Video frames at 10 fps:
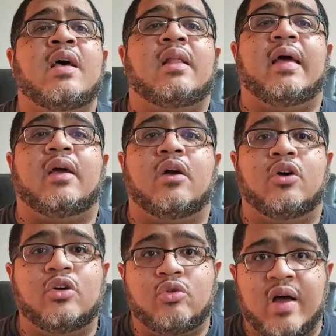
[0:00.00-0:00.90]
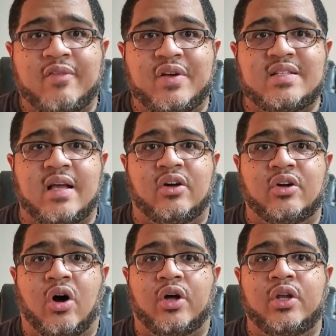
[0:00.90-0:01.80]
Like good graphics and
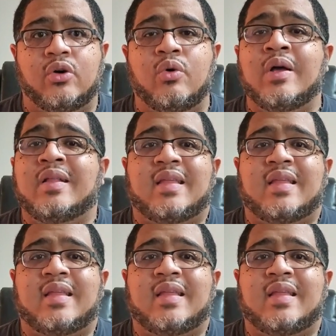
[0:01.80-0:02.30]
good audio.